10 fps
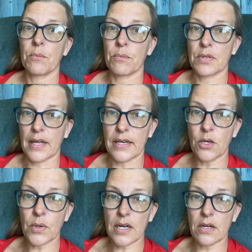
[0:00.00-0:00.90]
Plan
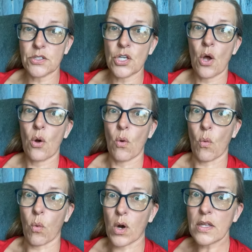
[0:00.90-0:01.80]
your workouts,
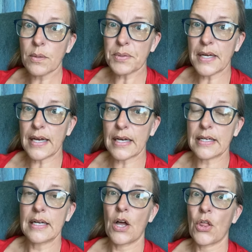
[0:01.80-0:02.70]
work the plan,
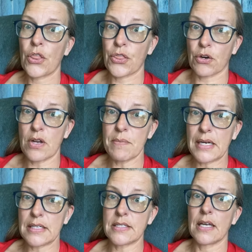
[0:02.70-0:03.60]
30
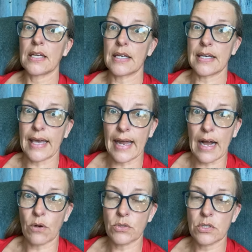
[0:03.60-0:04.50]
minutes, get
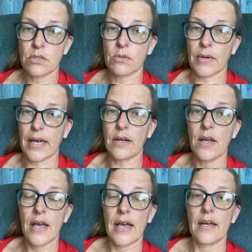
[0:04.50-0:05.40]
out, right?
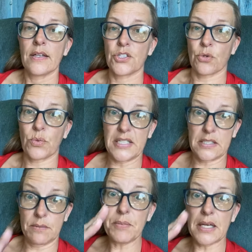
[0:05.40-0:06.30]
So
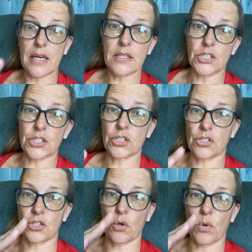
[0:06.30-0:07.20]
reason being, just
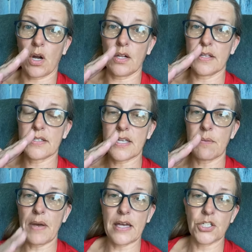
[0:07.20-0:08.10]
so we're all on the same
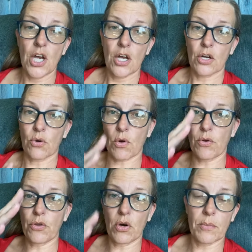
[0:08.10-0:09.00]
page,
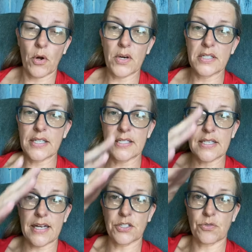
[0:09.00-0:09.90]
growth hormone and
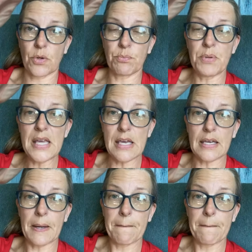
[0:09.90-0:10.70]
testosterone peak.